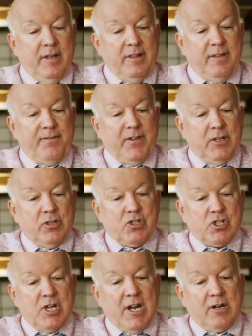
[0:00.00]
The fearless
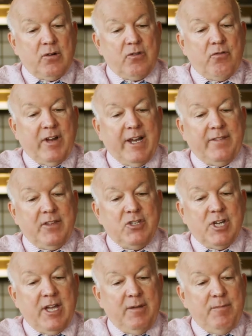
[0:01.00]
shark goes right at the
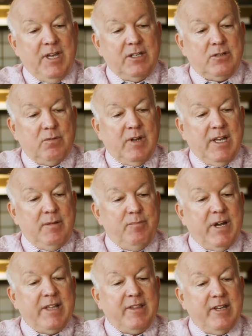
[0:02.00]
giant manta ray and
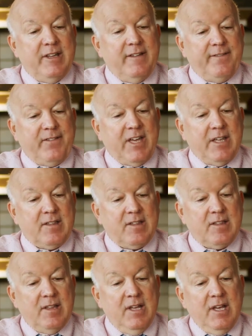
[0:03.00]
bites it in the face.